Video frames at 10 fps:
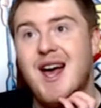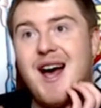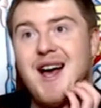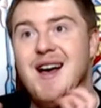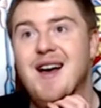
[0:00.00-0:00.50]

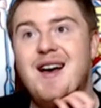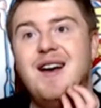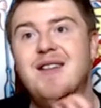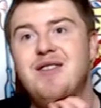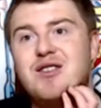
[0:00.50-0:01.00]
Uh,
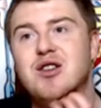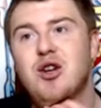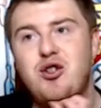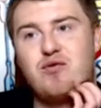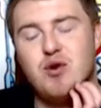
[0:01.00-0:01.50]
there's
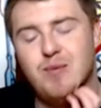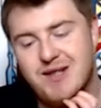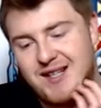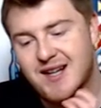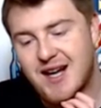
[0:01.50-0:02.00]
loads of rumours
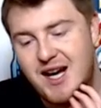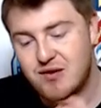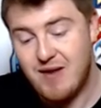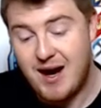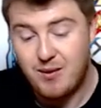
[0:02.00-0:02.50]
escalates
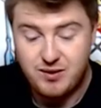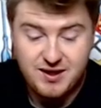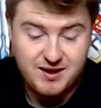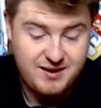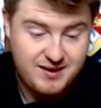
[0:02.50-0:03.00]
round
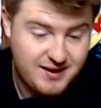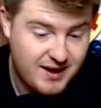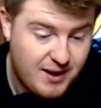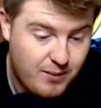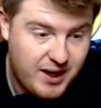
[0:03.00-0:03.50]
at
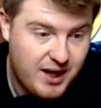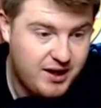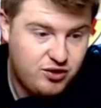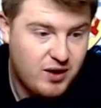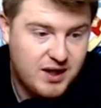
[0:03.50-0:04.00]
uh, went
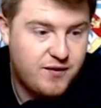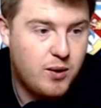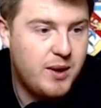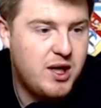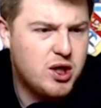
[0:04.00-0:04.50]
in transfer
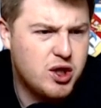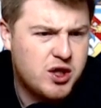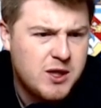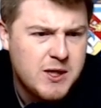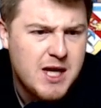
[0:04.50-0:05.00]
windows
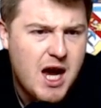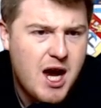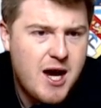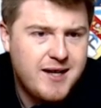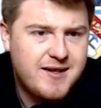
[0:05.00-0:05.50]
uh,
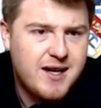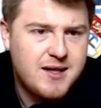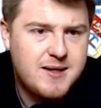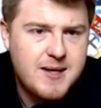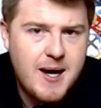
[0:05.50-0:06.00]
is
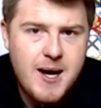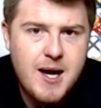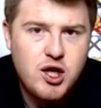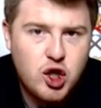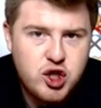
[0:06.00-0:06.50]
that uh,
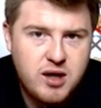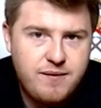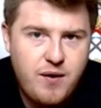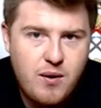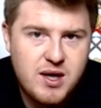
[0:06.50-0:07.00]
Nottingham
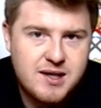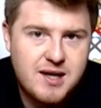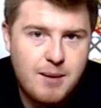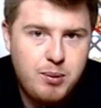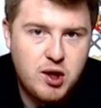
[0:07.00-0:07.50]
Forest
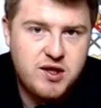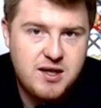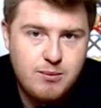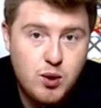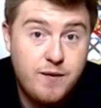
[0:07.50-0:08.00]
are plotting
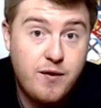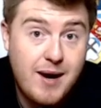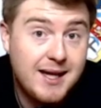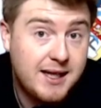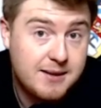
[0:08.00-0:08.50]
a move for
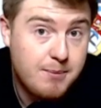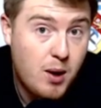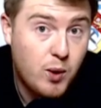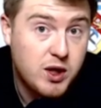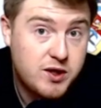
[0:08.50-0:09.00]
Alex
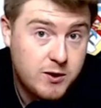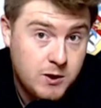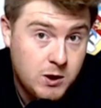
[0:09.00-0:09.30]
Mowatt.